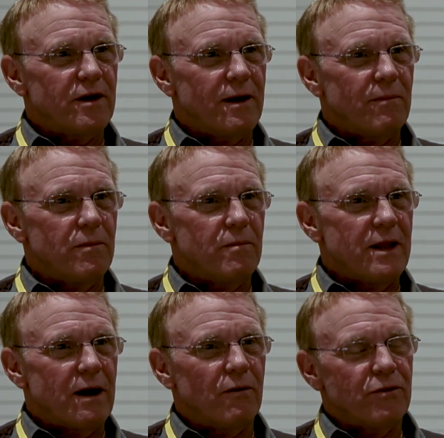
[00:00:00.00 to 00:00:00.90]
And
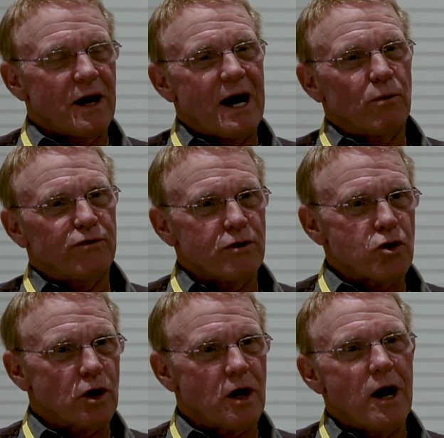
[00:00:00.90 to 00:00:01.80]
now I was in
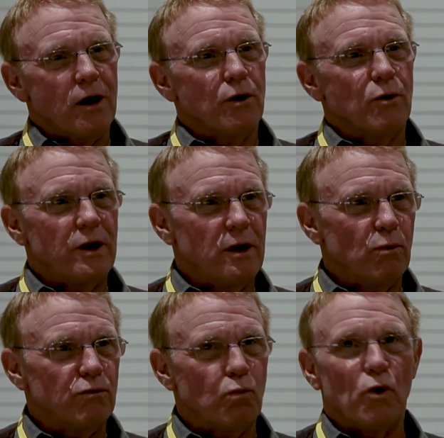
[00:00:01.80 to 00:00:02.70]
Chicago and it
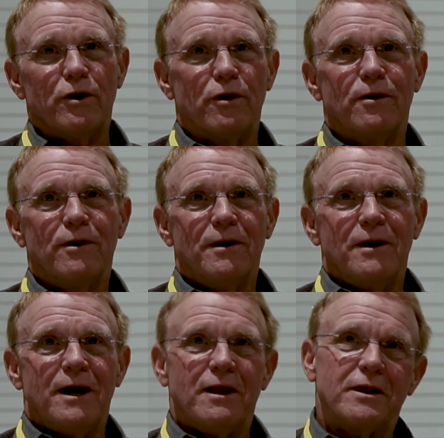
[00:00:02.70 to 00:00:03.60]
was winter
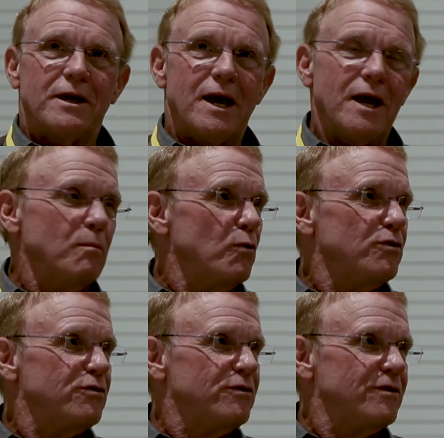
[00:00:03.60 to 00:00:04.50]
and the game
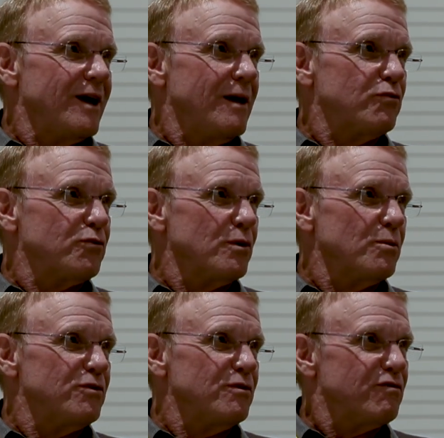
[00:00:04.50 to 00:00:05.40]
store
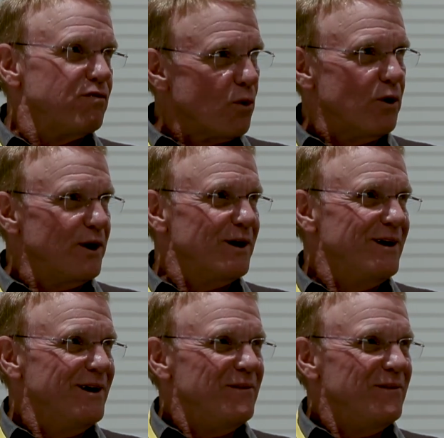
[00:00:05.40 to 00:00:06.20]
was in Florida.